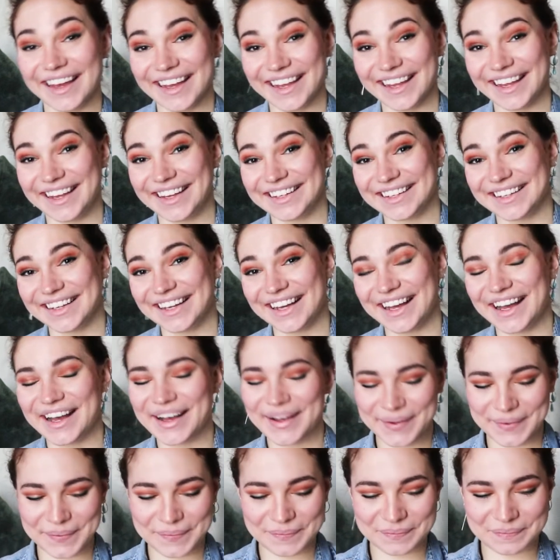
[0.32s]

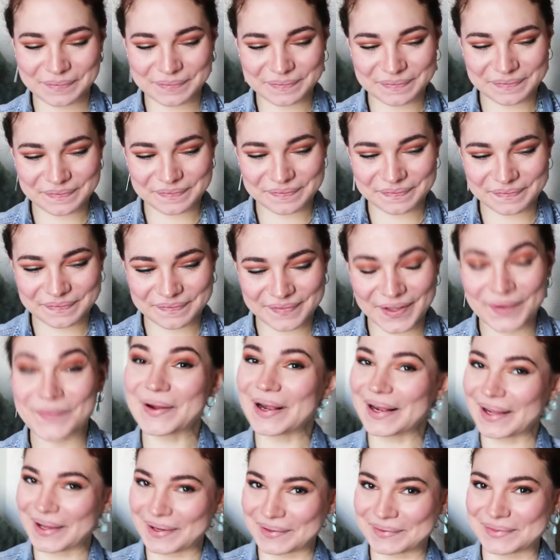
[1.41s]
Hi!
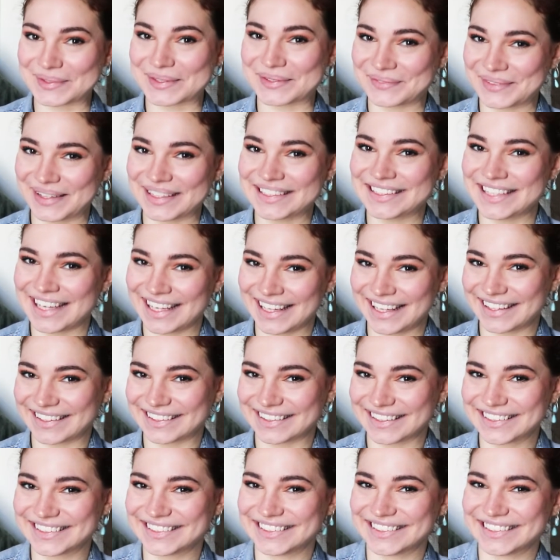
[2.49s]
Welcome to my
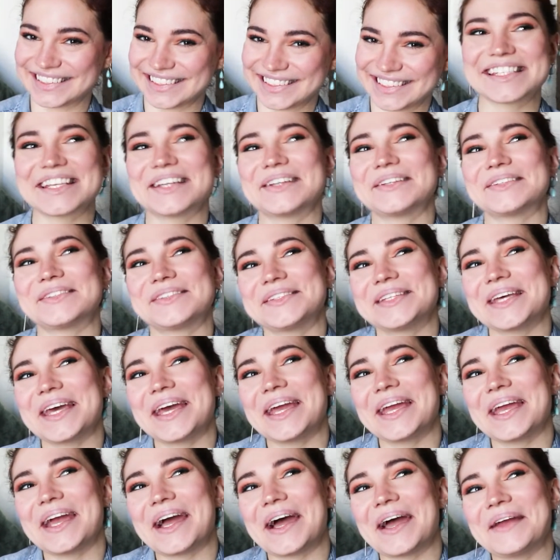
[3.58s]
channel. So
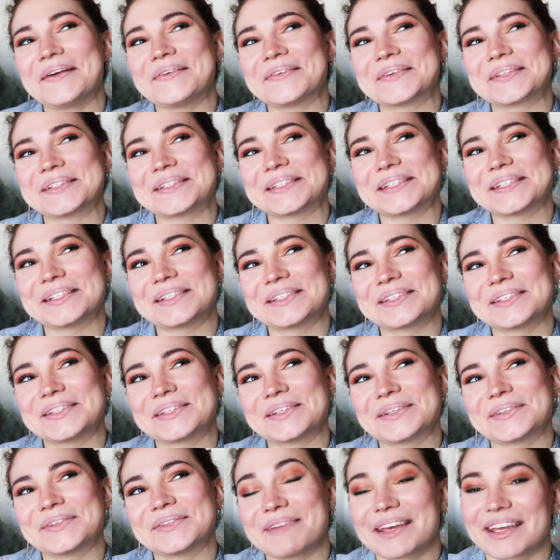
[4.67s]
today I wanted
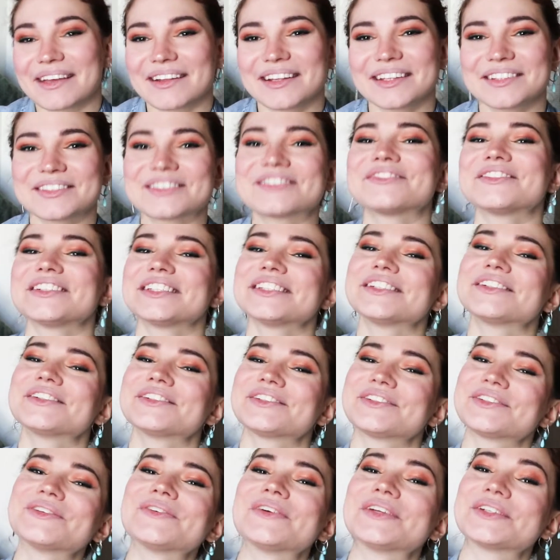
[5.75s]
to make a little video
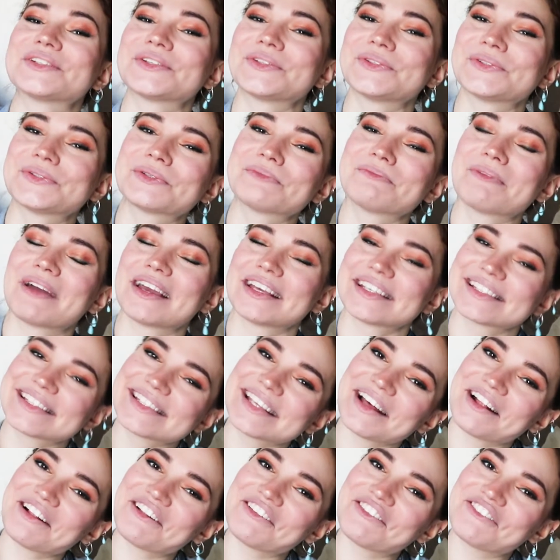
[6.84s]
to introduce
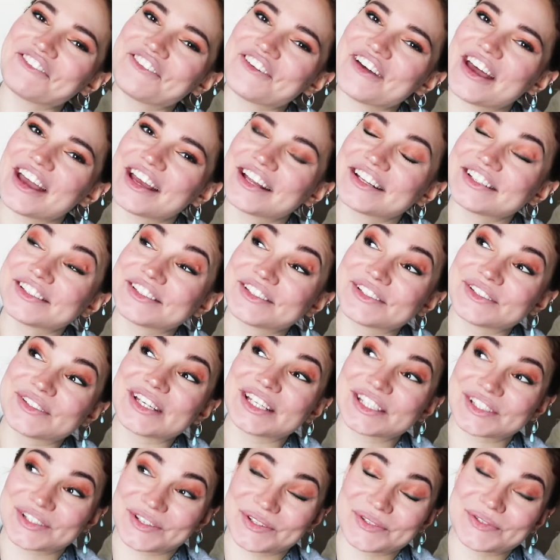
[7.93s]
myself and to
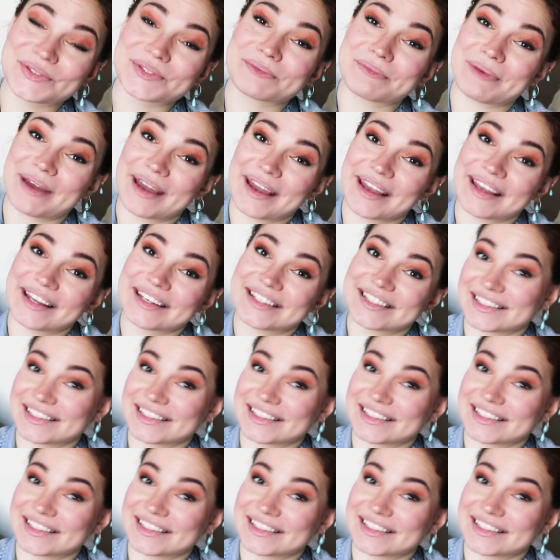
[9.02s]
introduce my